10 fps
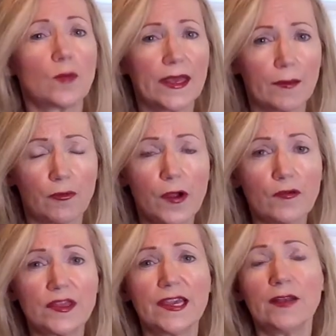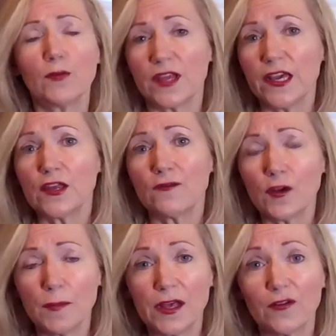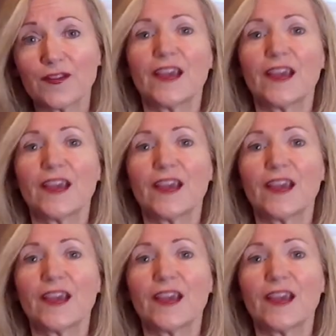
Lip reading: eat protein with each of your meals